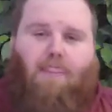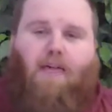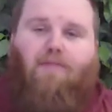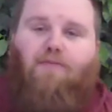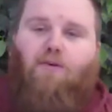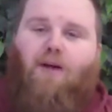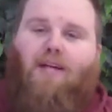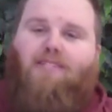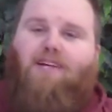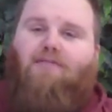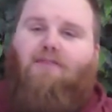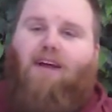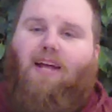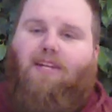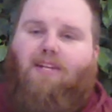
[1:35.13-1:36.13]
Have you guys
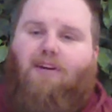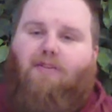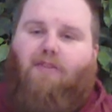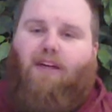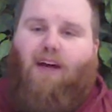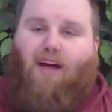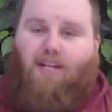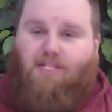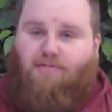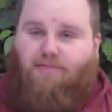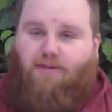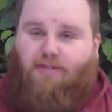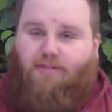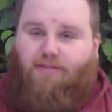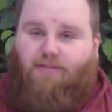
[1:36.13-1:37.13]
ever had to go to the
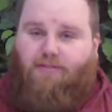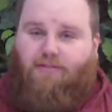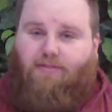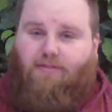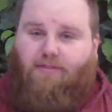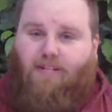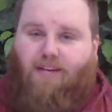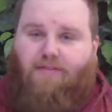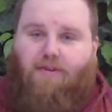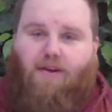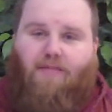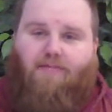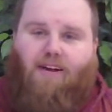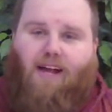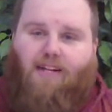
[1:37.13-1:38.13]
hospital? Have you
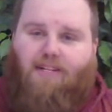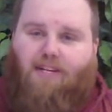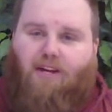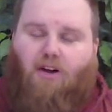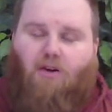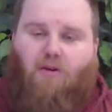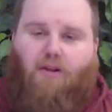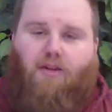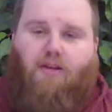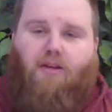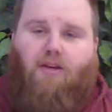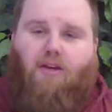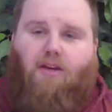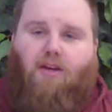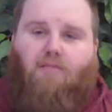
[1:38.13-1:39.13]
ever had to go and
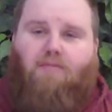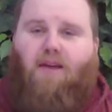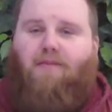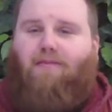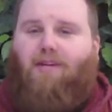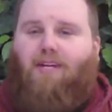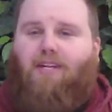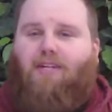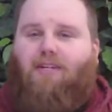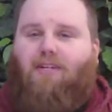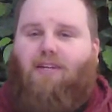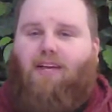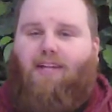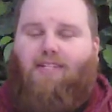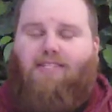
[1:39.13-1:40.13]
maybe
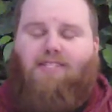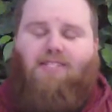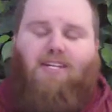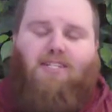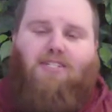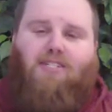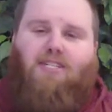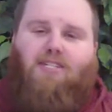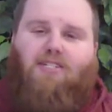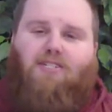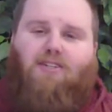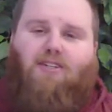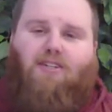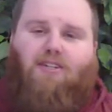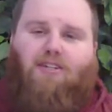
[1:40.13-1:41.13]
get stitches,
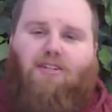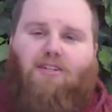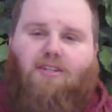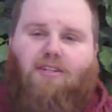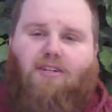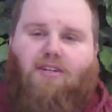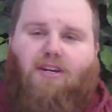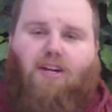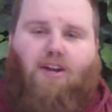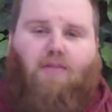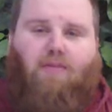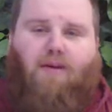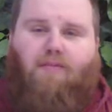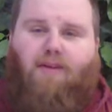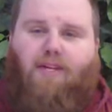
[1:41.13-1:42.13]
or, you know,
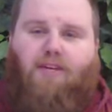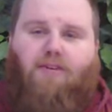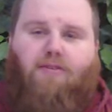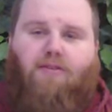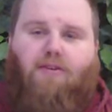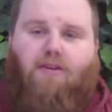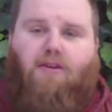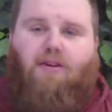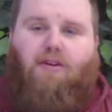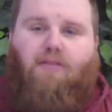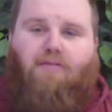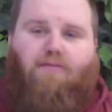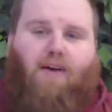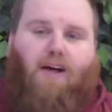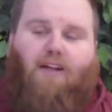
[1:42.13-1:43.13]
maybe you
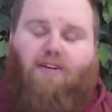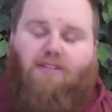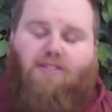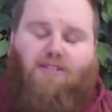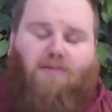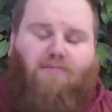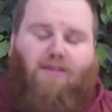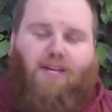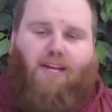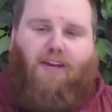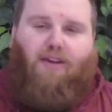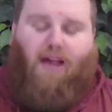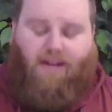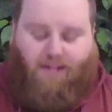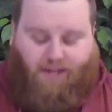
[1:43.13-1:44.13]
fell or something and
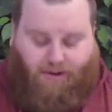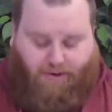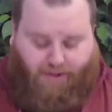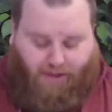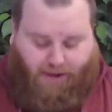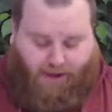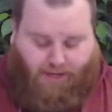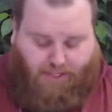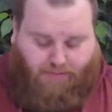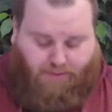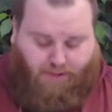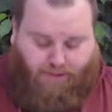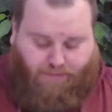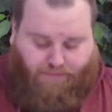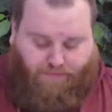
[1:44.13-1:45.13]
you had to go to the
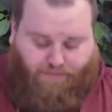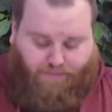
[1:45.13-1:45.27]
hospital?